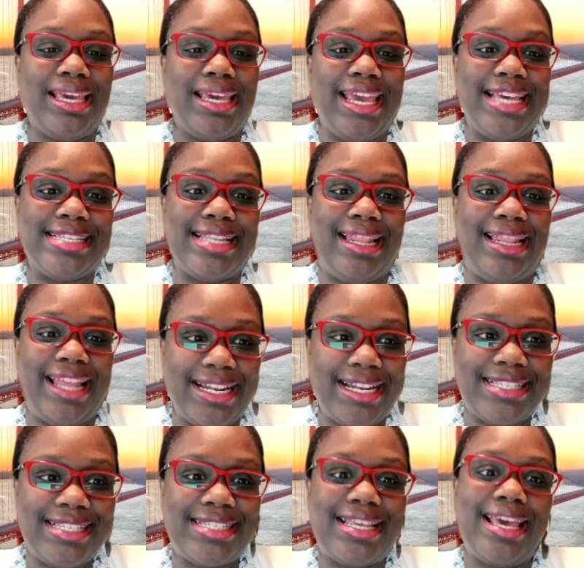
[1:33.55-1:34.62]
is
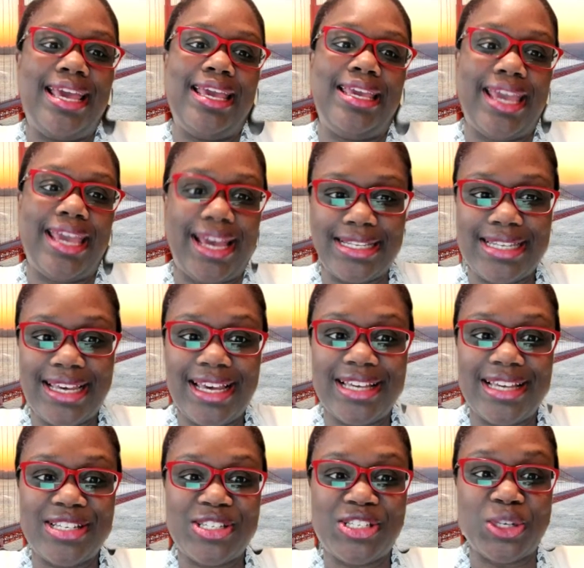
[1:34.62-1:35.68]
Let's Get
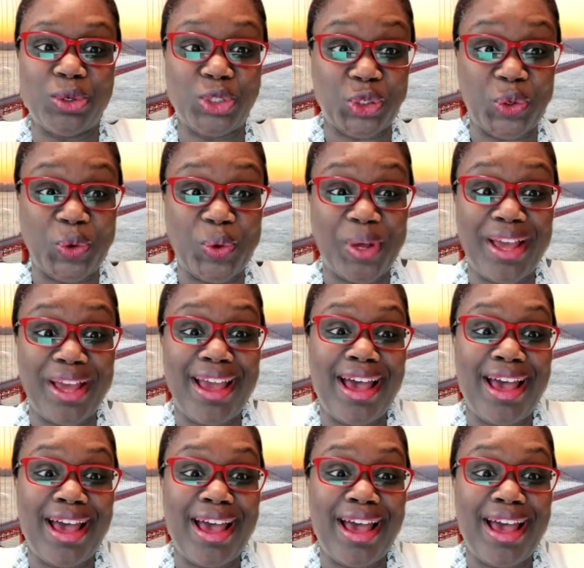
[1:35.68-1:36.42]
Social,